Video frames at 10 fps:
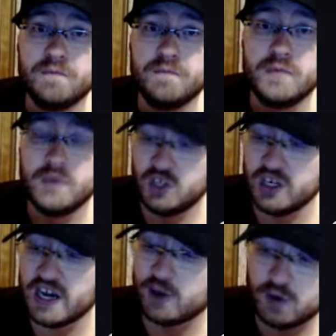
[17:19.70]
she got
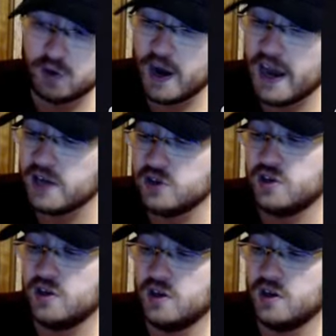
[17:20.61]
crashed
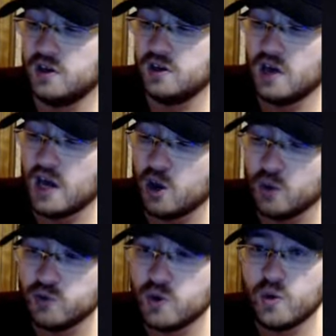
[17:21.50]
i always
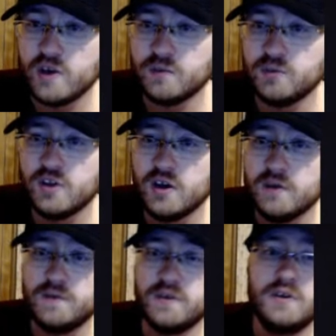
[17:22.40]
run away from stuff
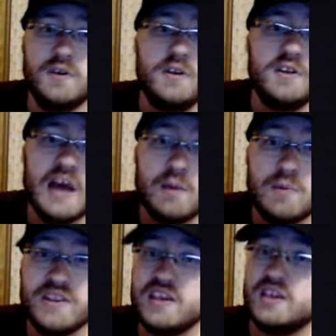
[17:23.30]
now by the
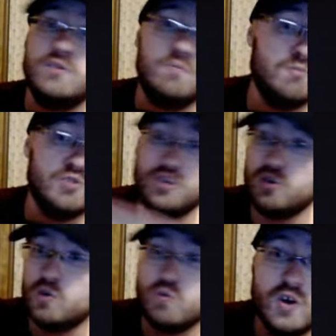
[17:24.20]
end she's gonna
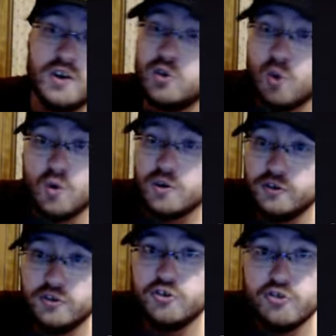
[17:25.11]
run towards the
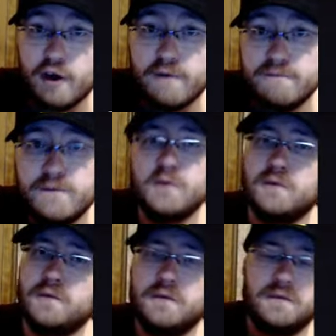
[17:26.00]
stuff
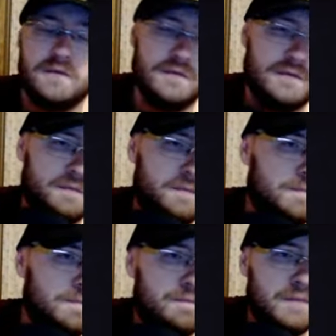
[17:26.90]

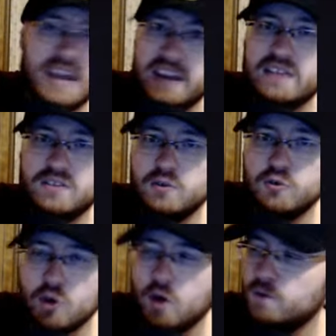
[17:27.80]
and not the
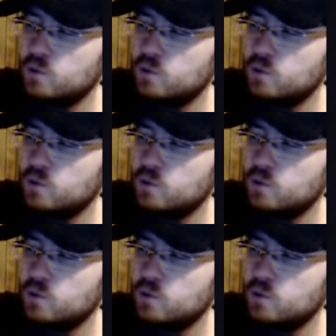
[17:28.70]
stuff with